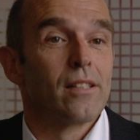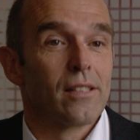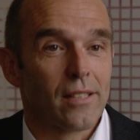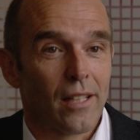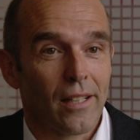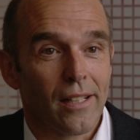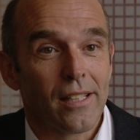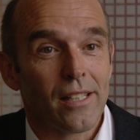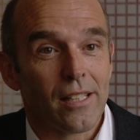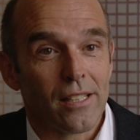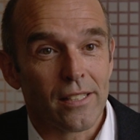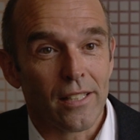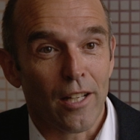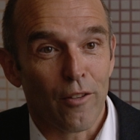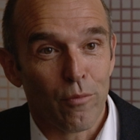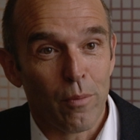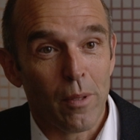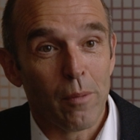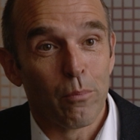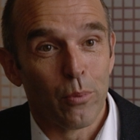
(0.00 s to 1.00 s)
scientists
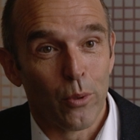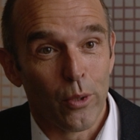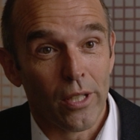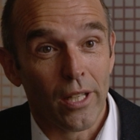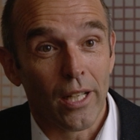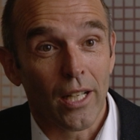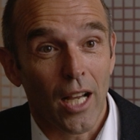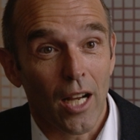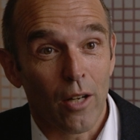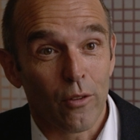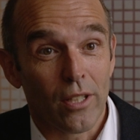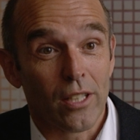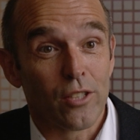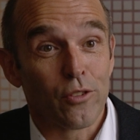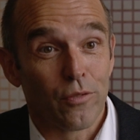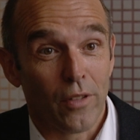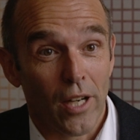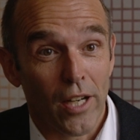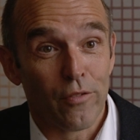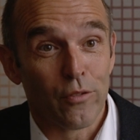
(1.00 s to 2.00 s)
have been pointing out
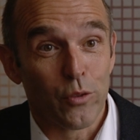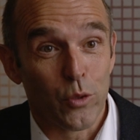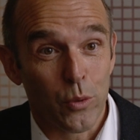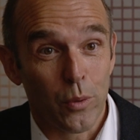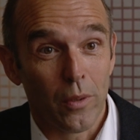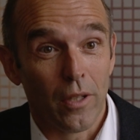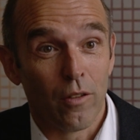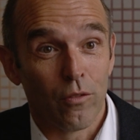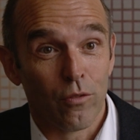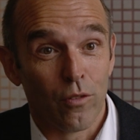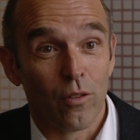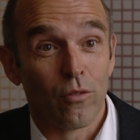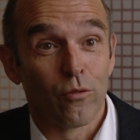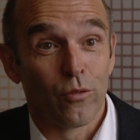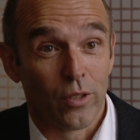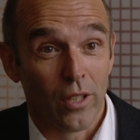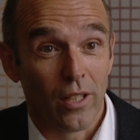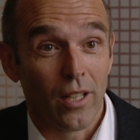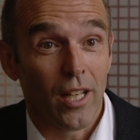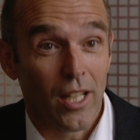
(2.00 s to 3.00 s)
as 5 to 12
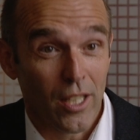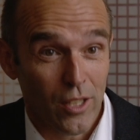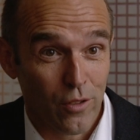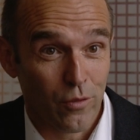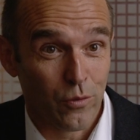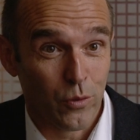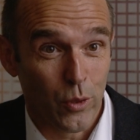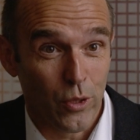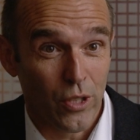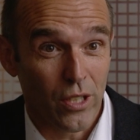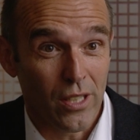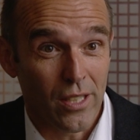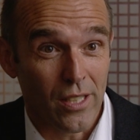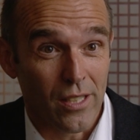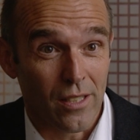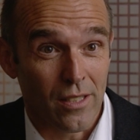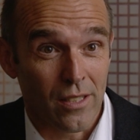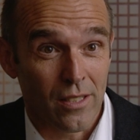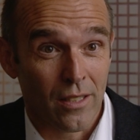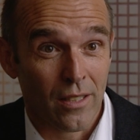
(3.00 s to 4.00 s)
for the last 40
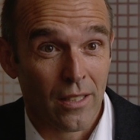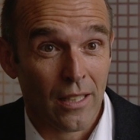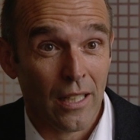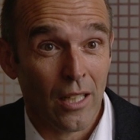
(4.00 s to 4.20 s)
years.